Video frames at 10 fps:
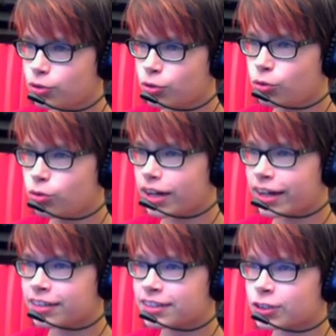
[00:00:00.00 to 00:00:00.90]
Dude,
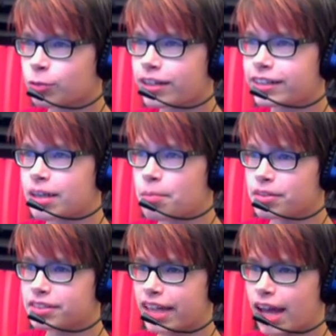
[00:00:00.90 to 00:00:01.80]
I got so many
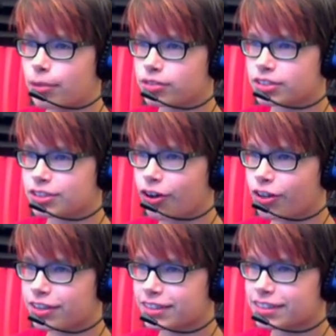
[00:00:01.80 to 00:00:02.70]
tempest camos and
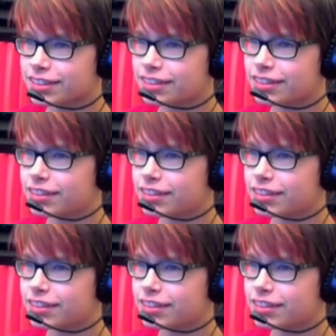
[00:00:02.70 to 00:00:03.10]
taunts.